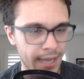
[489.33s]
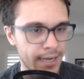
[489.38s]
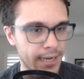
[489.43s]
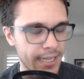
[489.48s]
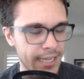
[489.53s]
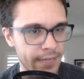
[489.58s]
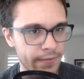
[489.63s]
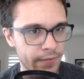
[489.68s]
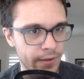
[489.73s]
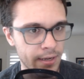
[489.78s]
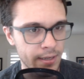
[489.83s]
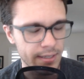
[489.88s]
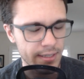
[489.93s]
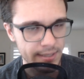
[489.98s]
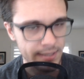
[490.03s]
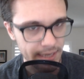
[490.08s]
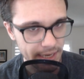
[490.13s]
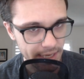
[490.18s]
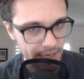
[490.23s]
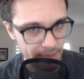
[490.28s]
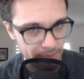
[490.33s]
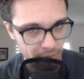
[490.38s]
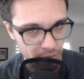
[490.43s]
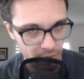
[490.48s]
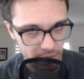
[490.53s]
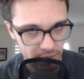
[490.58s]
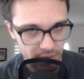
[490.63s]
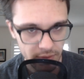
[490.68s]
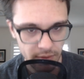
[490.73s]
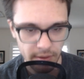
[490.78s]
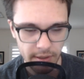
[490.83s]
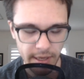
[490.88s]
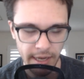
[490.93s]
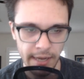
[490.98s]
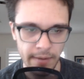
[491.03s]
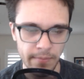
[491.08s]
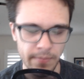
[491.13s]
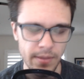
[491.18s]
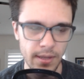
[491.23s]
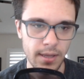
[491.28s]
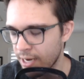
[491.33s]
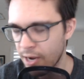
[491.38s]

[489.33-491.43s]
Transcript: and even ticket pulls, okay?